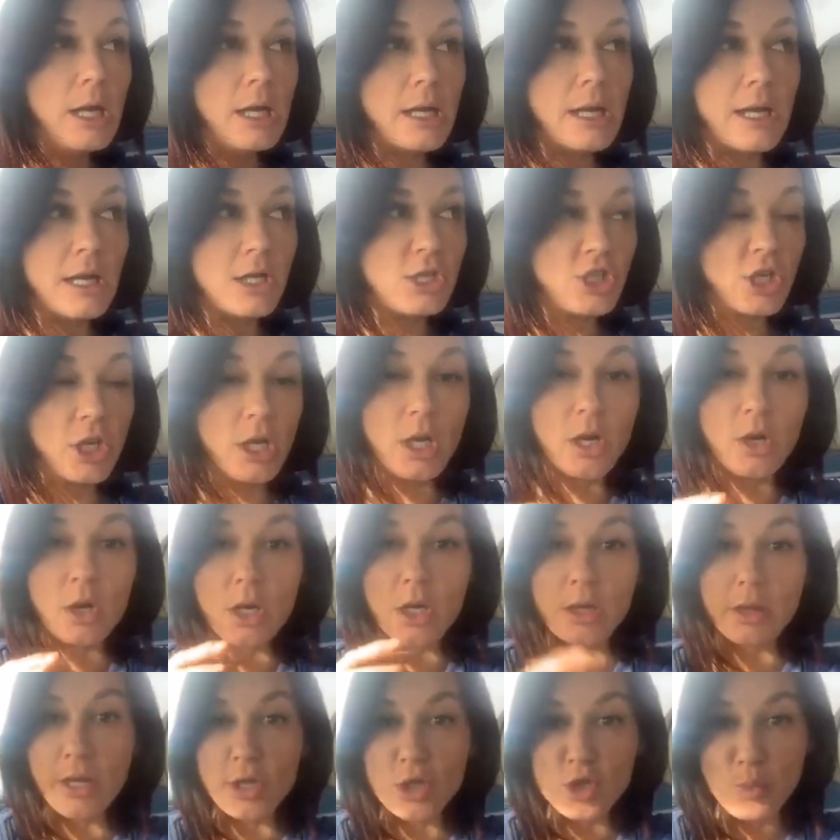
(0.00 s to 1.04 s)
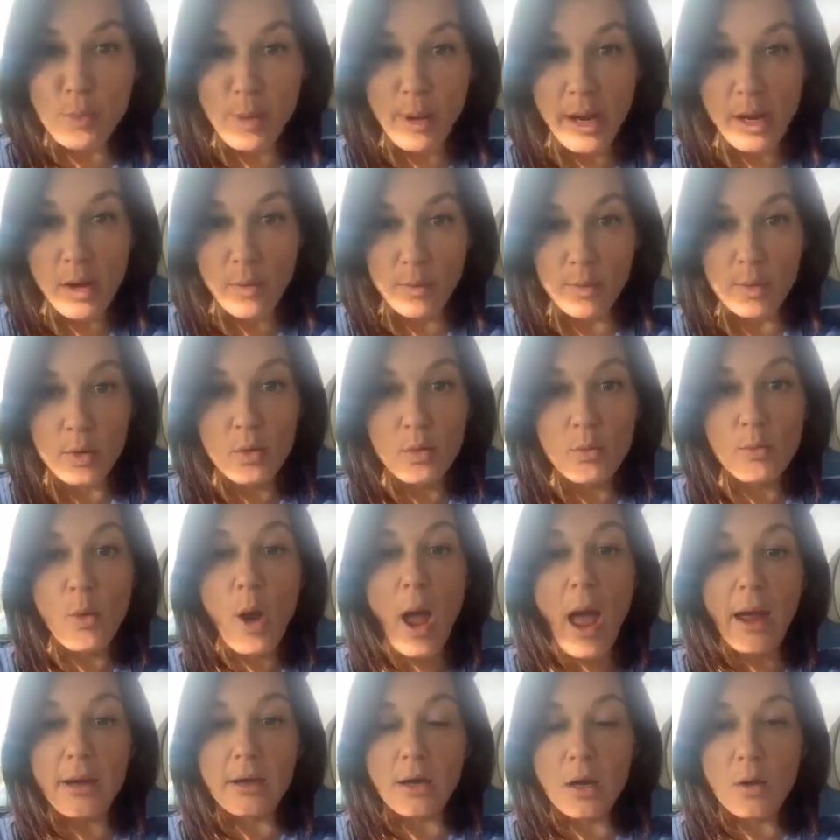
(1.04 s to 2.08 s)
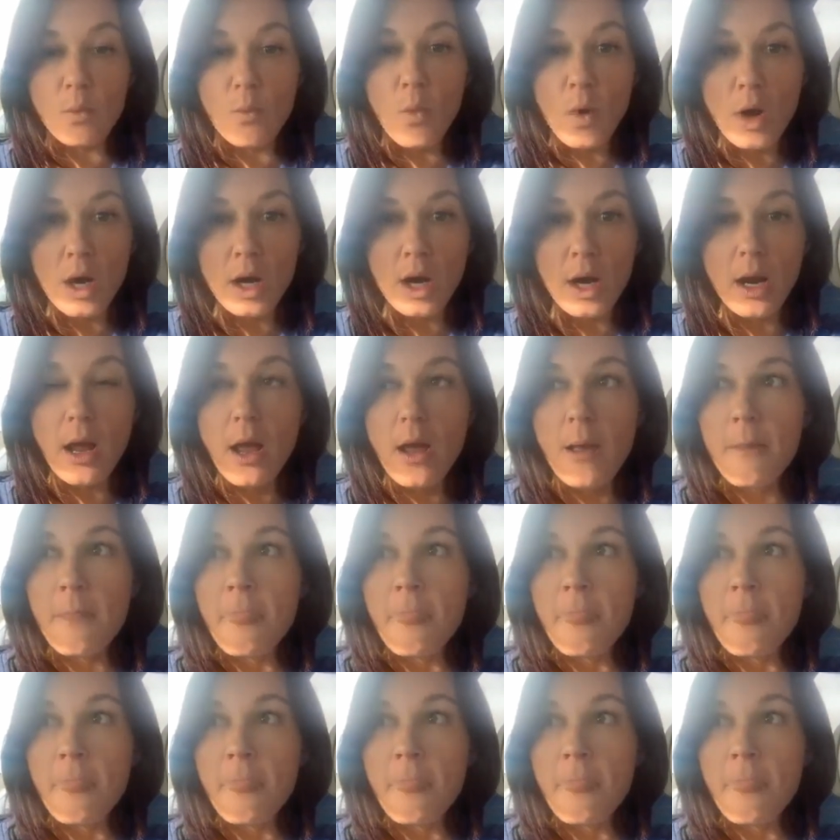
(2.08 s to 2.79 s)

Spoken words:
kitchen or a lunch break room at our work.